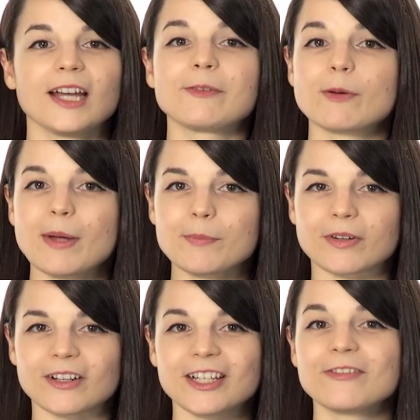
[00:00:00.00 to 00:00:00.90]
And
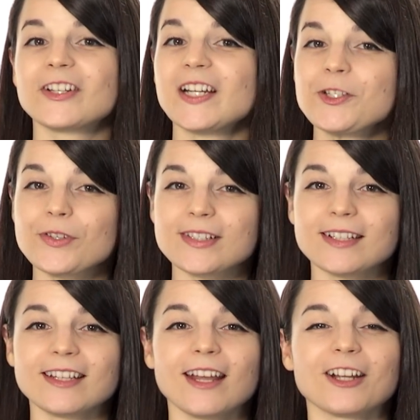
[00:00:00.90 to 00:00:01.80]
remember, if you're interested
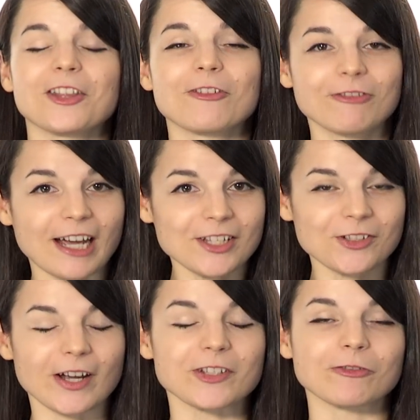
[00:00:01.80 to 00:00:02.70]
in getting on the
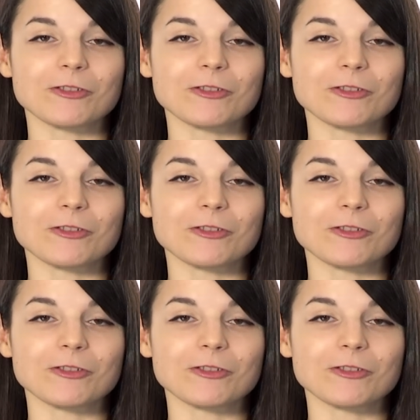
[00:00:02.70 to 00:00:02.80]
fast track to